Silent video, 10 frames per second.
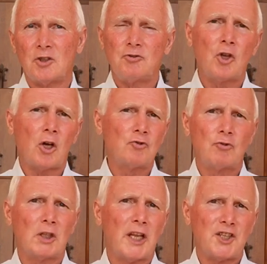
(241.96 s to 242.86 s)
a
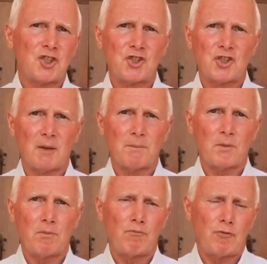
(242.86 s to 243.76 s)
non-relationship.
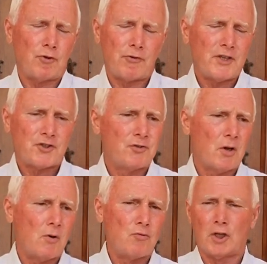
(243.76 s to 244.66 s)
There is
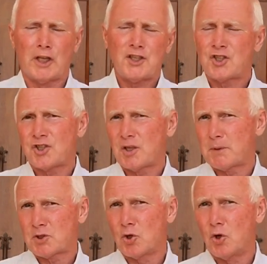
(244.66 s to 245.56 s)
no
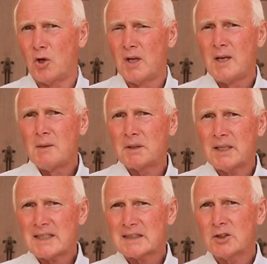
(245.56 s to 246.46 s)
relationship at all. But
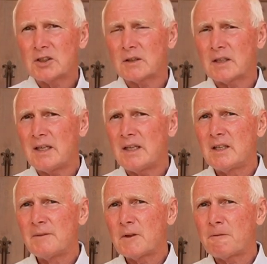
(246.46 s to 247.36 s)
let's look at the
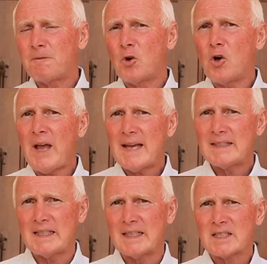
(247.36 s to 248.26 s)
four
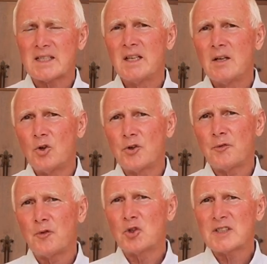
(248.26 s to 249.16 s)
headings or the
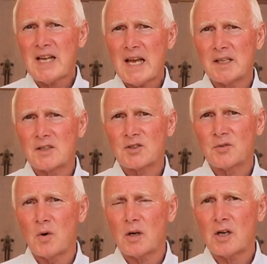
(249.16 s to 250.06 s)
four tenets
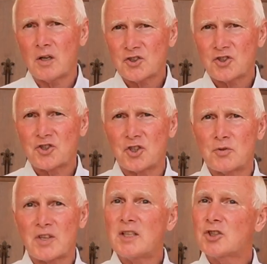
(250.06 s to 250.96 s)
of what
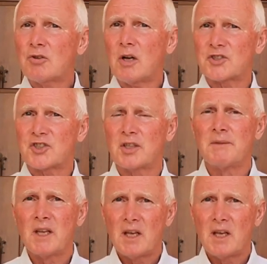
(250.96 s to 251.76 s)
constitutes a trust